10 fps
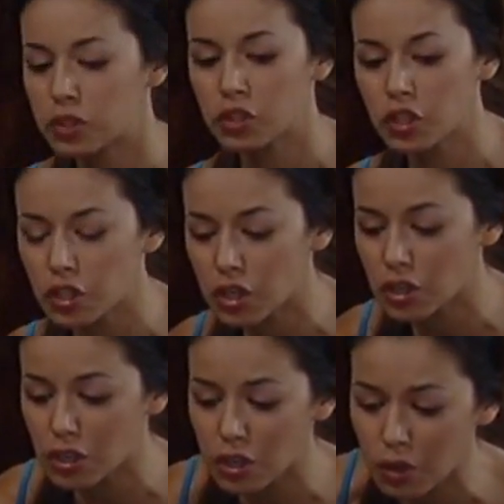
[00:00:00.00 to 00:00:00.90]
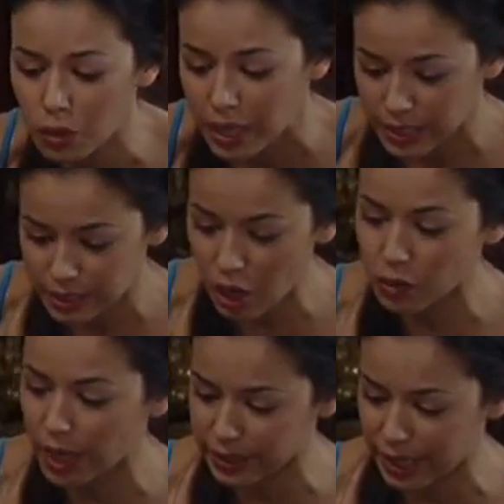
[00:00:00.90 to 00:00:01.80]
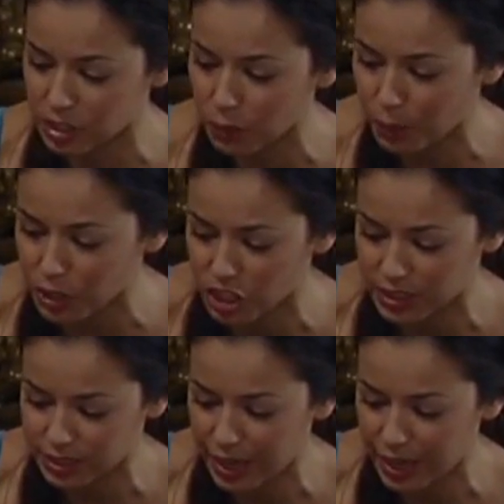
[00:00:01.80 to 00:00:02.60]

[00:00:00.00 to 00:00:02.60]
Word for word: Oh, ah, no, no, no, no, not yet. Don't push it.